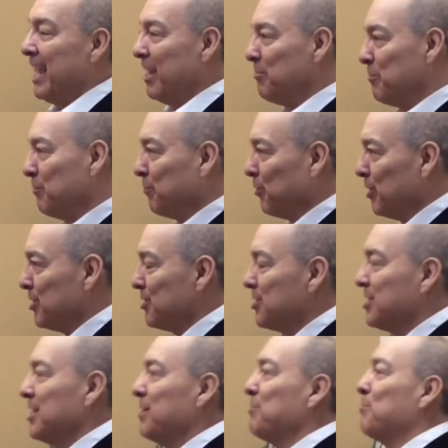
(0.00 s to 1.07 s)
Henry Ford, you
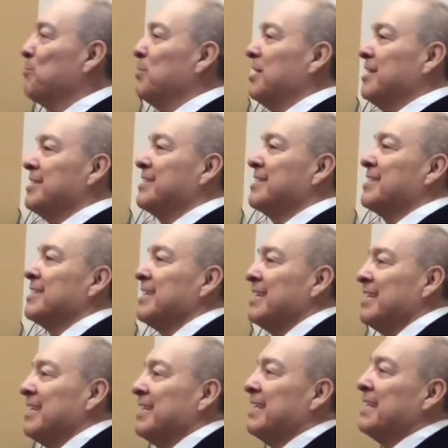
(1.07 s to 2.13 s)
see, was
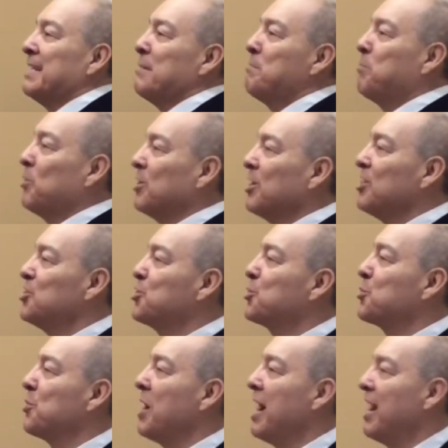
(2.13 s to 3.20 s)
put on
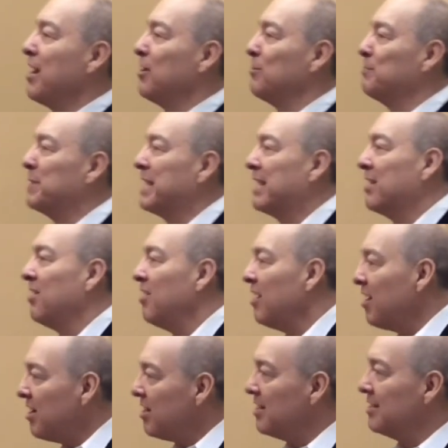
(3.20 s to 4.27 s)
trial
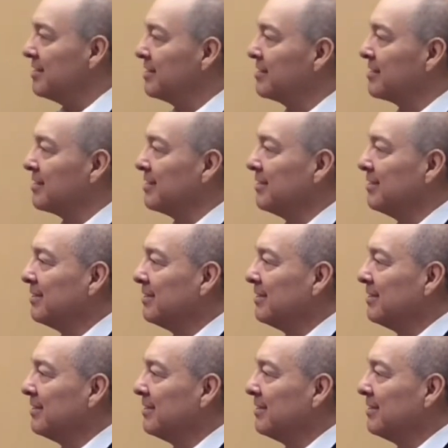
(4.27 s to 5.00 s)
because